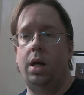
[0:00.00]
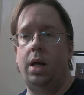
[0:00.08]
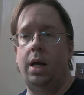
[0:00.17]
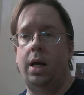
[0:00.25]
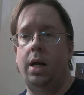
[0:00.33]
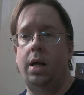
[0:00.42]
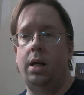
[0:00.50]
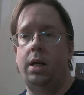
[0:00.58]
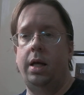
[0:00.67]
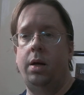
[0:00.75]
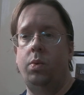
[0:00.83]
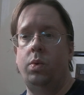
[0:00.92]
And
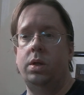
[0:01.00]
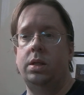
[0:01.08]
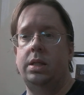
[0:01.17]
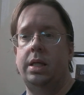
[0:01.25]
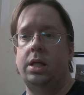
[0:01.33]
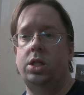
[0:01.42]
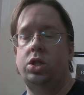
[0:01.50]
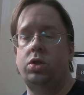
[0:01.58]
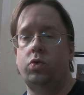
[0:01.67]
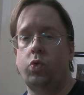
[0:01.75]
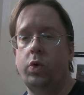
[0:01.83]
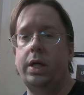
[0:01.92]
it was an
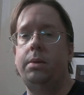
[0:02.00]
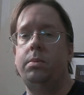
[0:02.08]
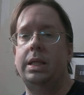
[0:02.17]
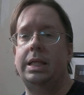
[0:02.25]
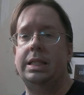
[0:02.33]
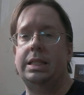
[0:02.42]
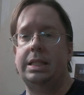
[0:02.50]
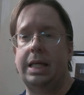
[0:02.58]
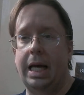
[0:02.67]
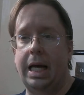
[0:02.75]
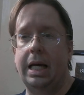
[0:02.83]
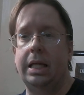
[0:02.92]
extremely
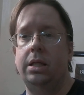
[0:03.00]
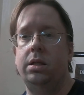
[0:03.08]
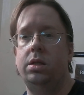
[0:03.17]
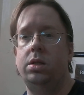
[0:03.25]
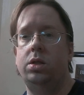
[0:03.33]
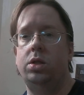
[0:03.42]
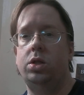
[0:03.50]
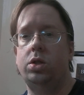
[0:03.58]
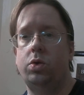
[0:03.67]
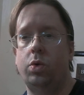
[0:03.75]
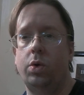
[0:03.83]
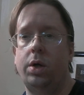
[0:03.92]
sad
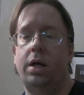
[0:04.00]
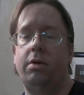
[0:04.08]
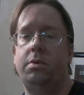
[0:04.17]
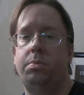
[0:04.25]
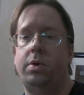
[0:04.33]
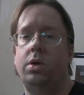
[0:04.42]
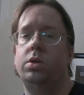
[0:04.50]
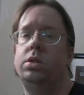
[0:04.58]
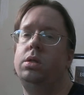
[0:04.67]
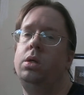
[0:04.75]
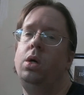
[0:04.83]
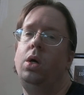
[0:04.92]
story of a
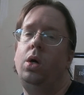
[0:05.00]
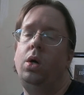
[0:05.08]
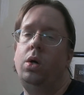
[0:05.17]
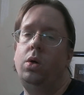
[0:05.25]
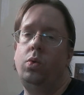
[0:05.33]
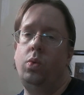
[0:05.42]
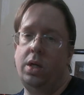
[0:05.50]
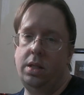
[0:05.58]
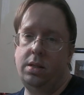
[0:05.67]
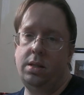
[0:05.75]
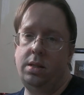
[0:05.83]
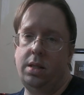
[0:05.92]
person who
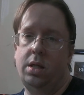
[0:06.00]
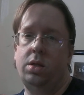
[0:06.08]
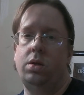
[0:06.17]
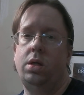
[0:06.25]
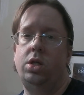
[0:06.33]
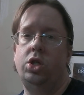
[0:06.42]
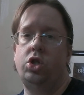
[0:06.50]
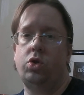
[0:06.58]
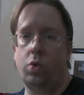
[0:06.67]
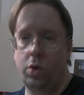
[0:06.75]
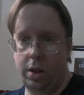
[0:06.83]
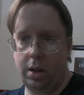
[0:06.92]
was essentially
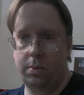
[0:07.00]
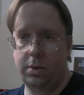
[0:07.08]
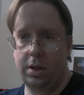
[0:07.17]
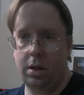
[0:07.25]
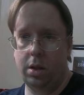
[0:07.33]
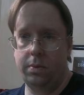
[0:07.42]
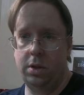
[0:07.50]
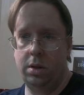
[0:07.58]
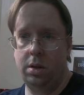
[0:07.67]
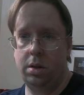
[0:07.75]
destroying themselves